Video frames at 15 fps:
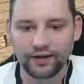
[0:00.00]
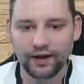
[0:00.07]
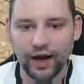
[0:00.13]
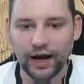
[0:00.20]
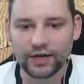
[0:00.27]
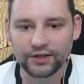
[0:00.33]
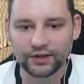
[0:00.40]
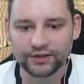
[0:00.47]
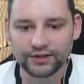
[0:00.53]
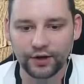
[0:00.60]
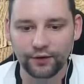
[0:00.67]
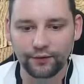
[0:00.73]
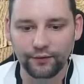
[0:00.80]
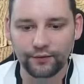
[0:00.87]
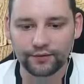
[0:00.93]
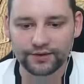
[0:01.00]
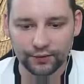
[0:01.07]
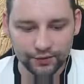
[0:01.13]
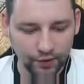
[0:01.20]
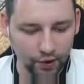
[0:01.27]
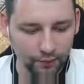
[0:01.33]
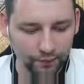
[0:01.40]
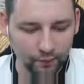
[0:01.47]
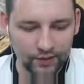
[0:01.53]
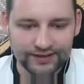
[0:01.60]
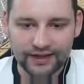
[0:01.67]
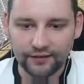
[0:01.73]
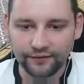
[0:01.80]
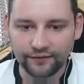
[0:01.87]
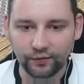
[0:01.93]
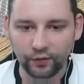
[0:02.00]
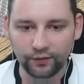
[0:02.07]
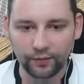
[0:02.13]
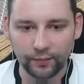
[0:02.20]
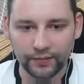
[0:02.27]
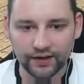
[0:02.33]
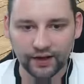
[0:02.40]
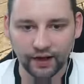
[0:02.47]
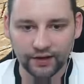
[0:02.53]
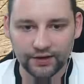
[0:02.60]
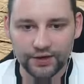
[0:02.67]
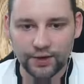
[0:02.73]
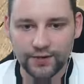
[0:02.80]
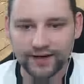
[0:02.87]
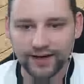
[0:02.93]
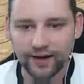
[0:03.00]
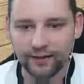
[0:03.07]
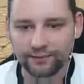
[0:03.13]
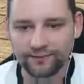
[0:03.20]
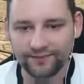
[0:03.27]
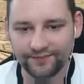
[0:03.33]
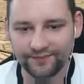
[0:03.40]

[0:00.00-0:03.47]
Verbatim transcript: I just look so dope. What's that fourth one we got? Chewing gum?